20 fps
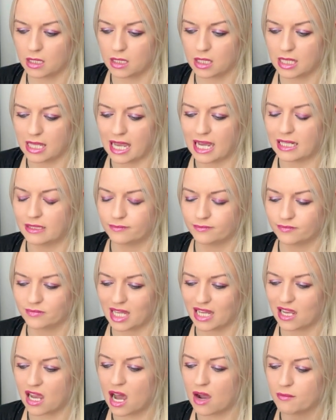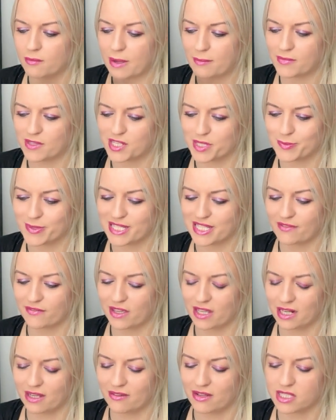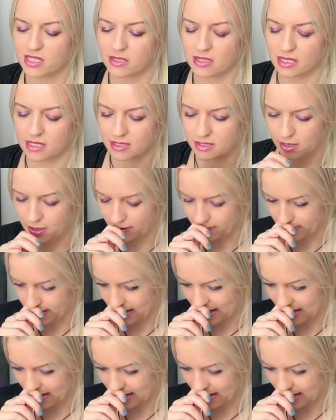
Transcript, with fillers: Yeah, I can't remember the specific lyrics of that song.